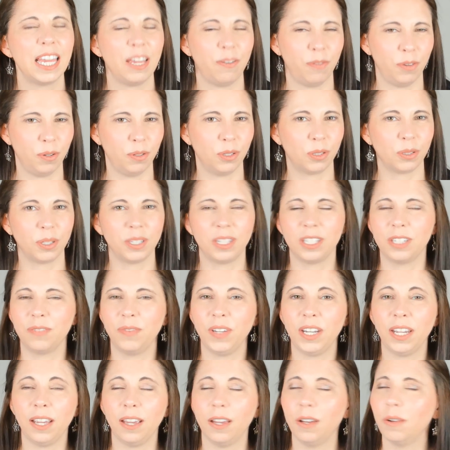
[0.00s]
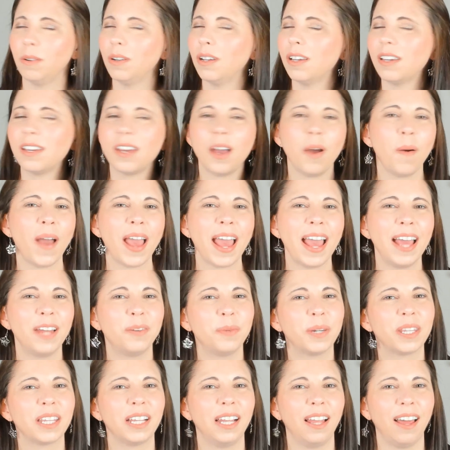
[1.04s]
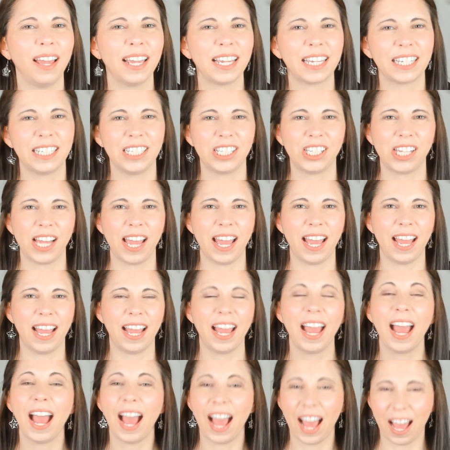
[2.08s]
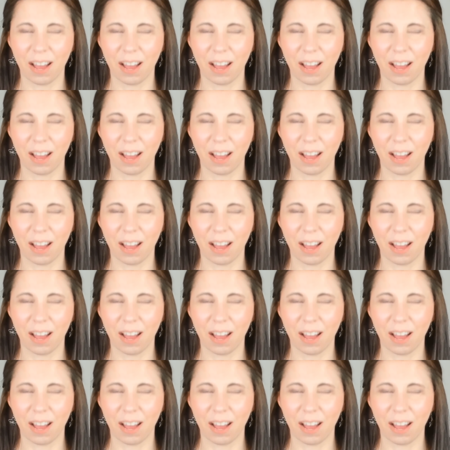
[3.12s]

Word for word: If you enjoyed this video, go ahead with a like and a share.